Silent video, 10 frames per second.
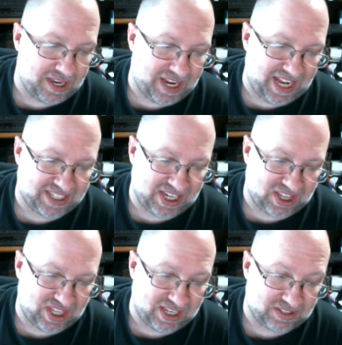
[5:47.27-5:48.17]
it's
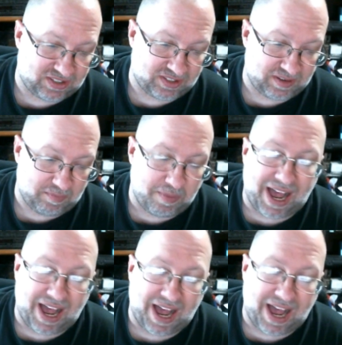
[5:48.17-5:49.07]
like this.
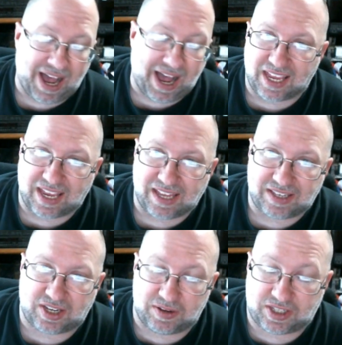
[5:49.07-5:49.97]

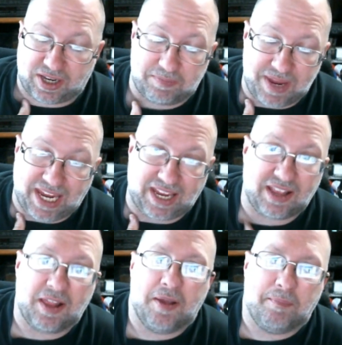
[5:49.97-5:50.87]
To me,
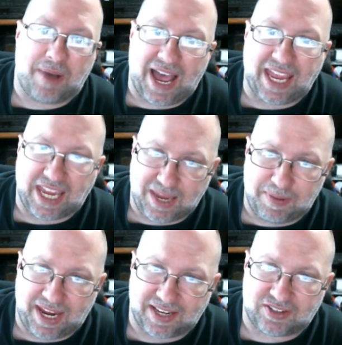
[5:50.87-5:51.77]
my
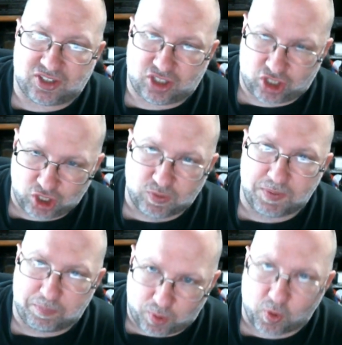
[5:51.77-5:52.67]
eBay is too
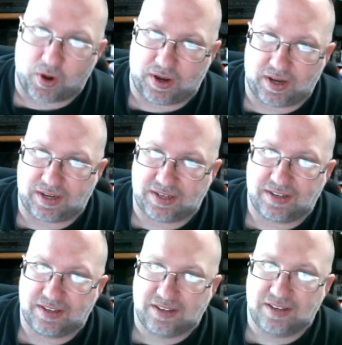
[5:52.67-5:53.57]
important
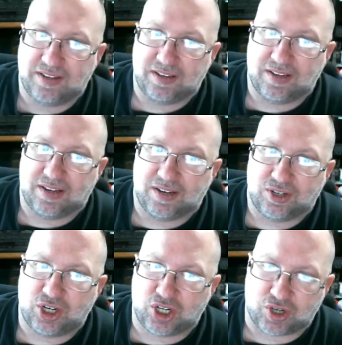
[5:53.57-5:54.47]

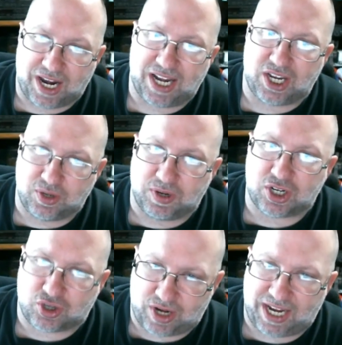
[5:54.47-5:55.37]
to try to do
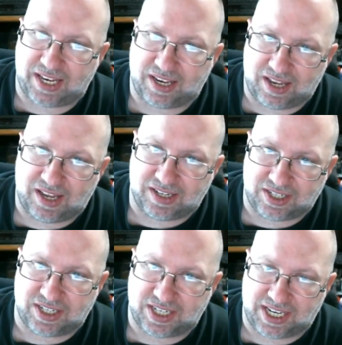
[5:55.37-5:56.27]

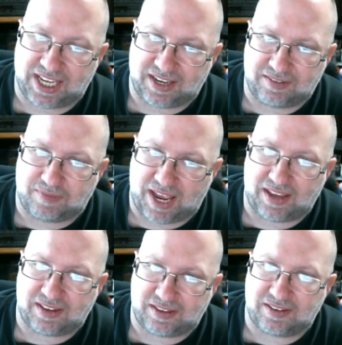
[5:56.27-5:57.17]
to get my
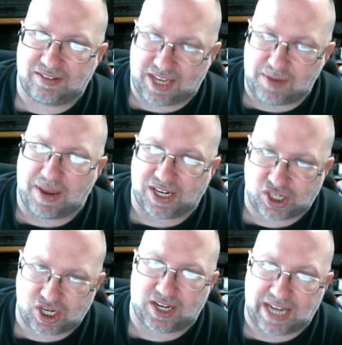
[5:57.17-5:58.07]
eBay
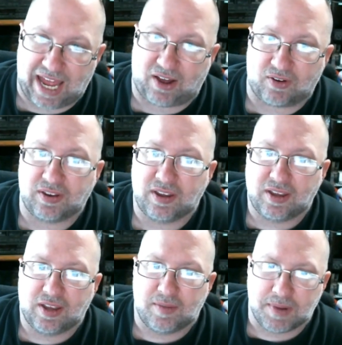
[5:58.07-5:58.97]
shut down
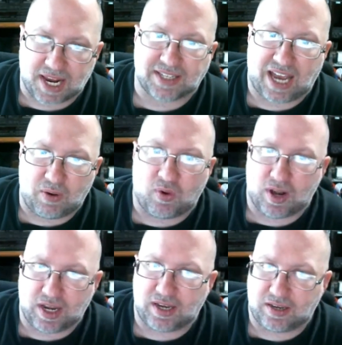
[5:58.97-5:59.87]
because I wanted to